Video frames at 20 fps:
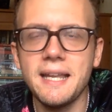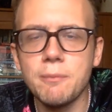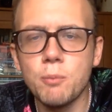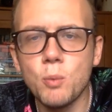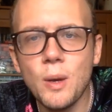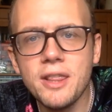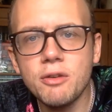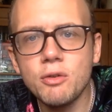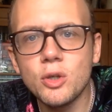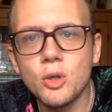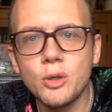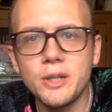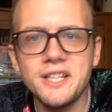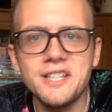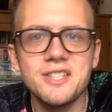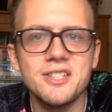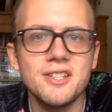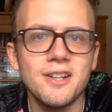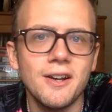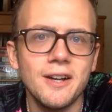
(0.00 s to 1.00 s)
whether or not he
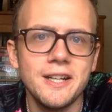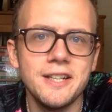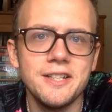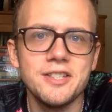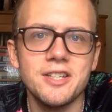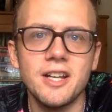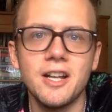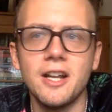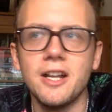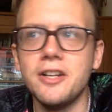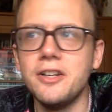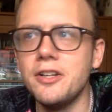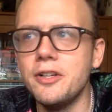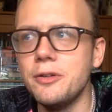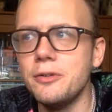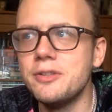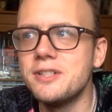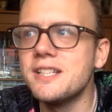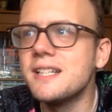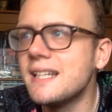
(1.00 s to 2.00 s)
signs a
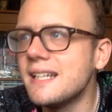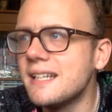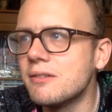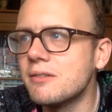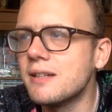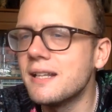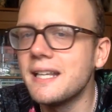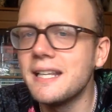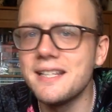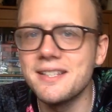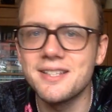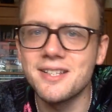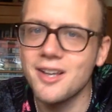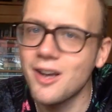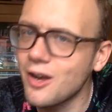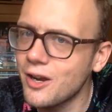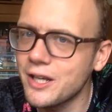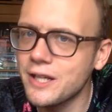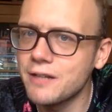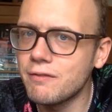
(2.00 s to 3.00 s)
new deal is
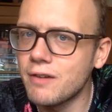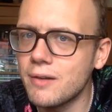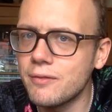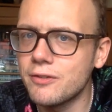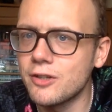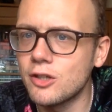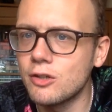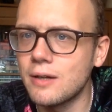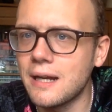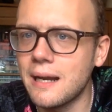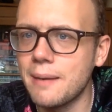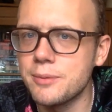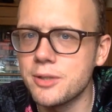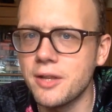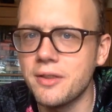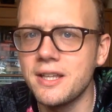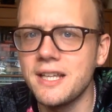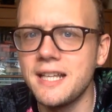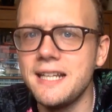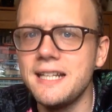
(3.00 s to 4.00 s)
kind of up for grabs.
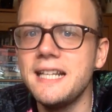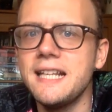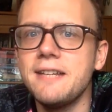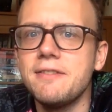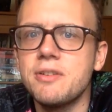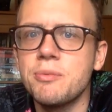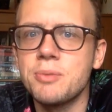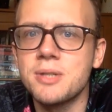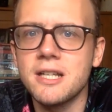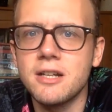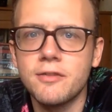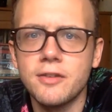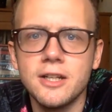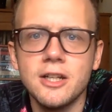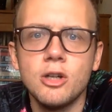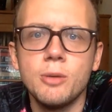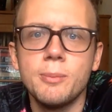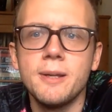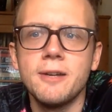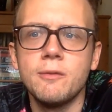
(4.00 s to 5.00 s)
I think he leaves himself a
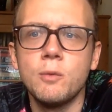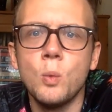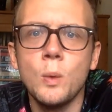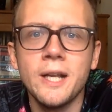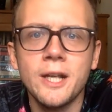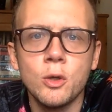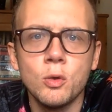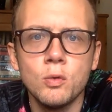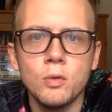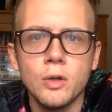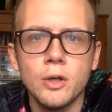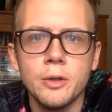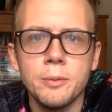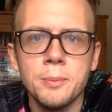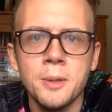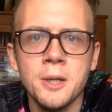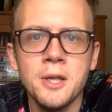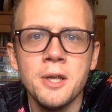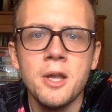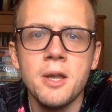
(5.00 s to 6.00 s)
little bit of wiggle room
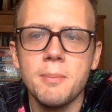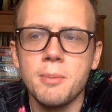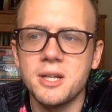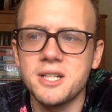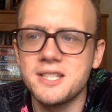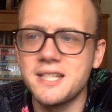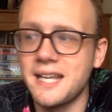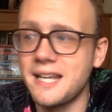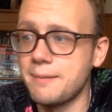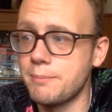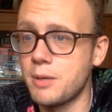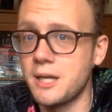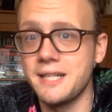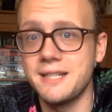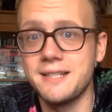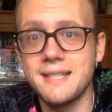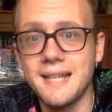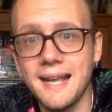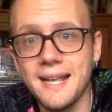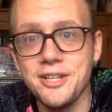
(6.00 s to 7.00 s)
by saying, my
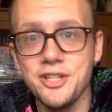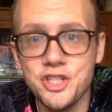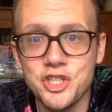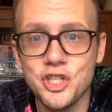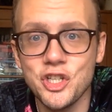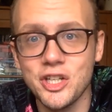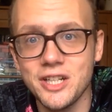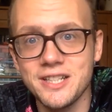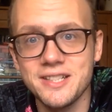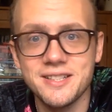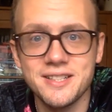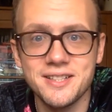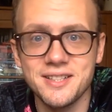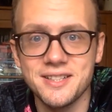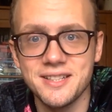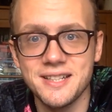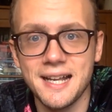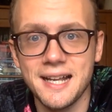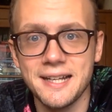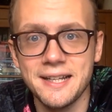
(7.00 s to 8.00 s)
intention is to
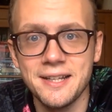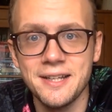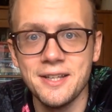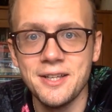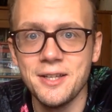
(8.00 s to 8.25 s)
stay.